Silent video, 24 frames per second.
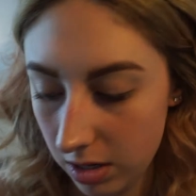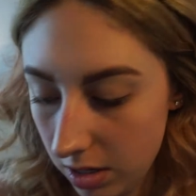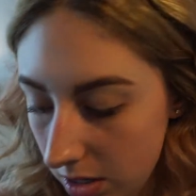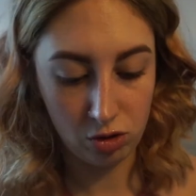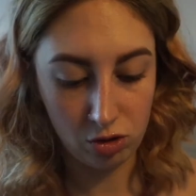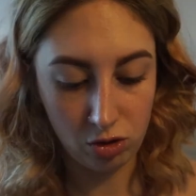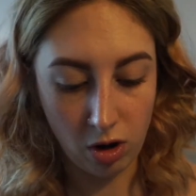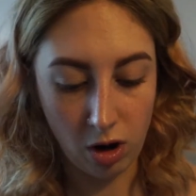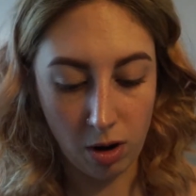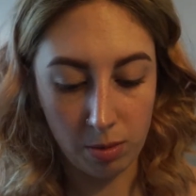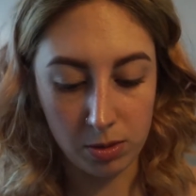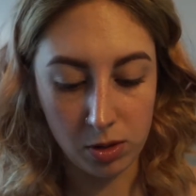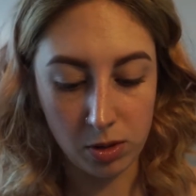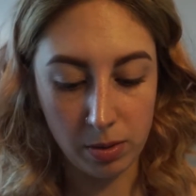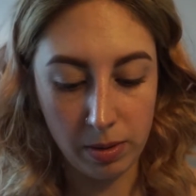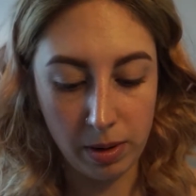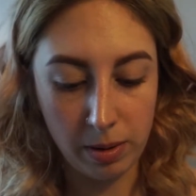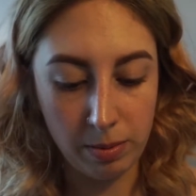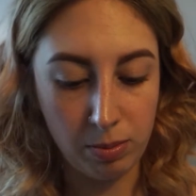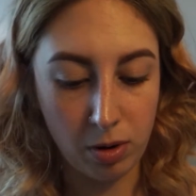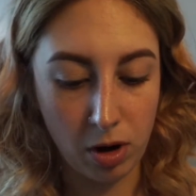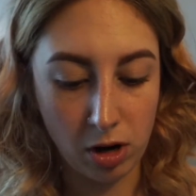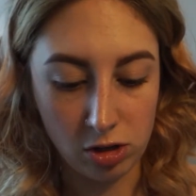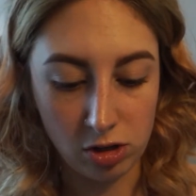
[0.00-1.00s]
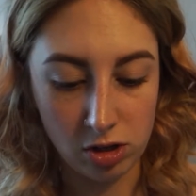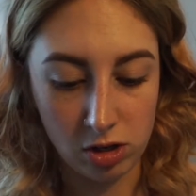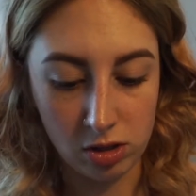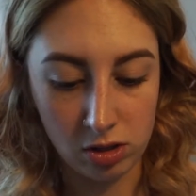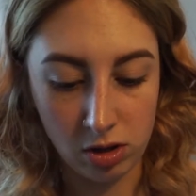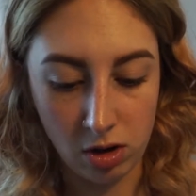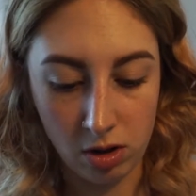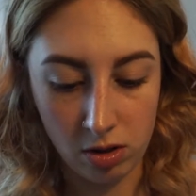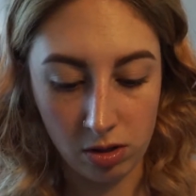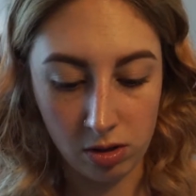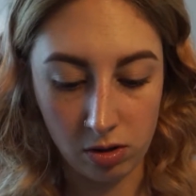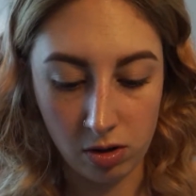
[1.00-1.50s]
Dropped all my brushes
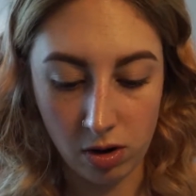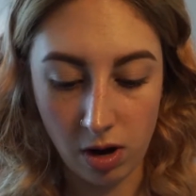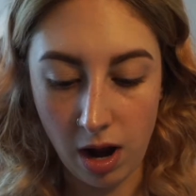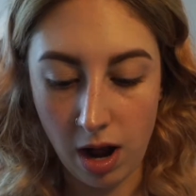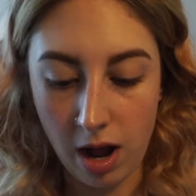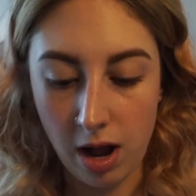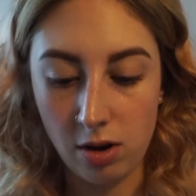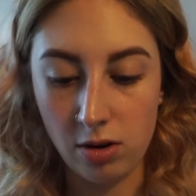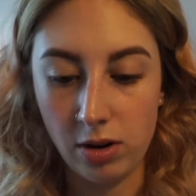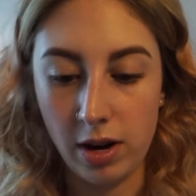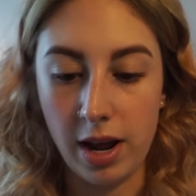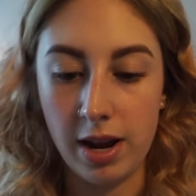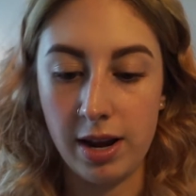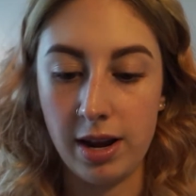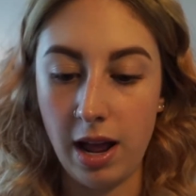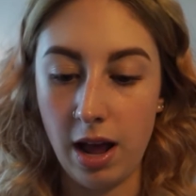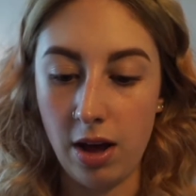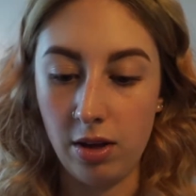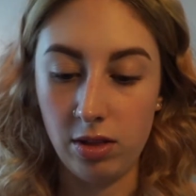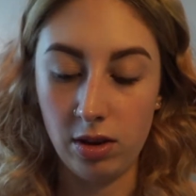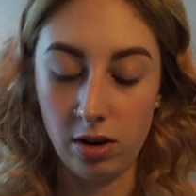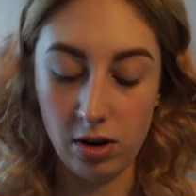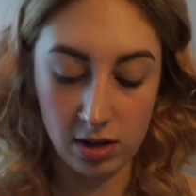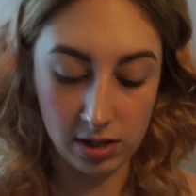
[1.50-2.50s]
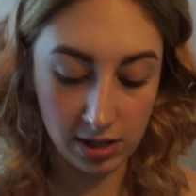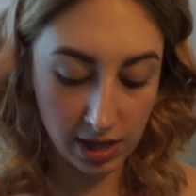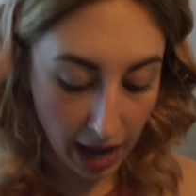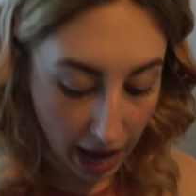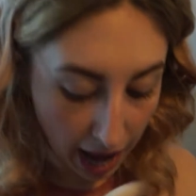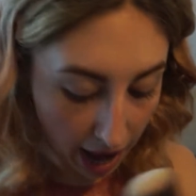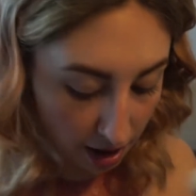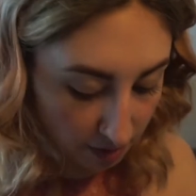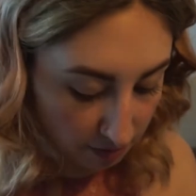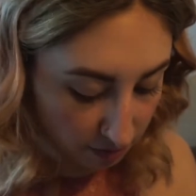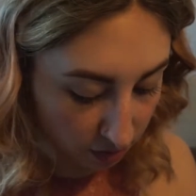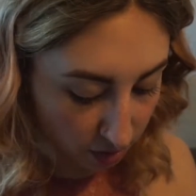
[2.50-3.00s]
on the ground and now there's
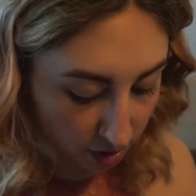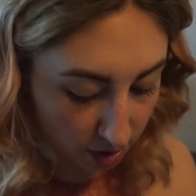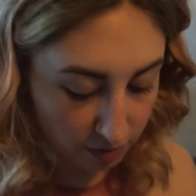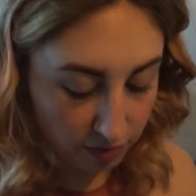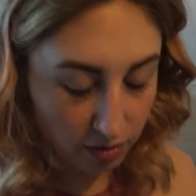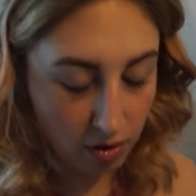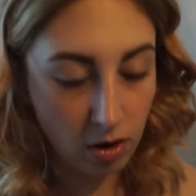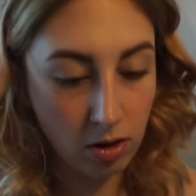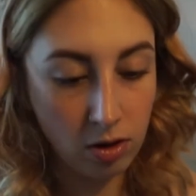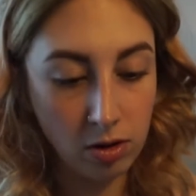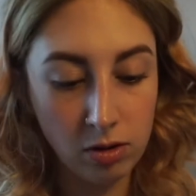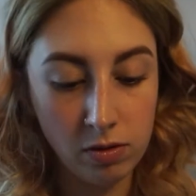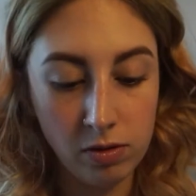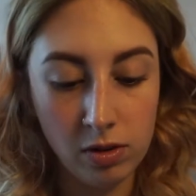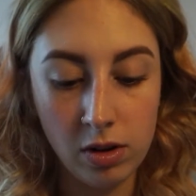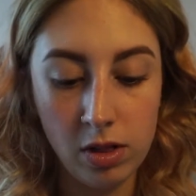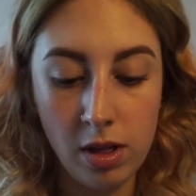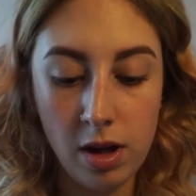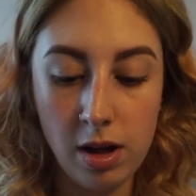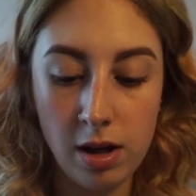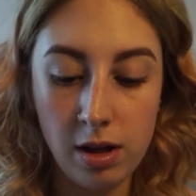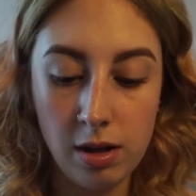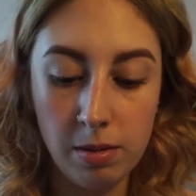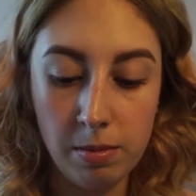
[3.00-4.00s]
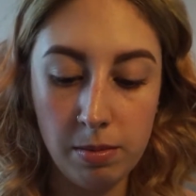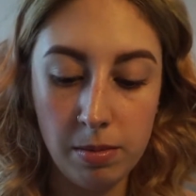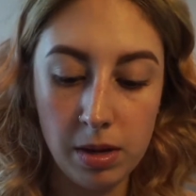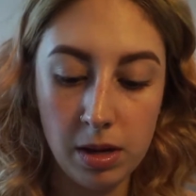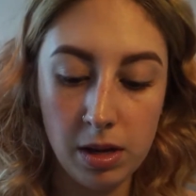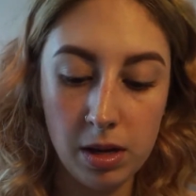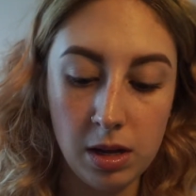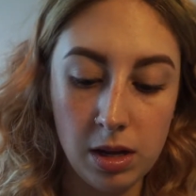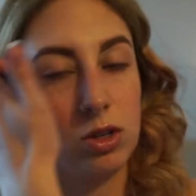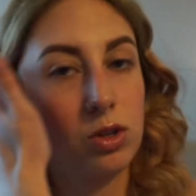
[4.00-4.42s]
cat fluff all over them.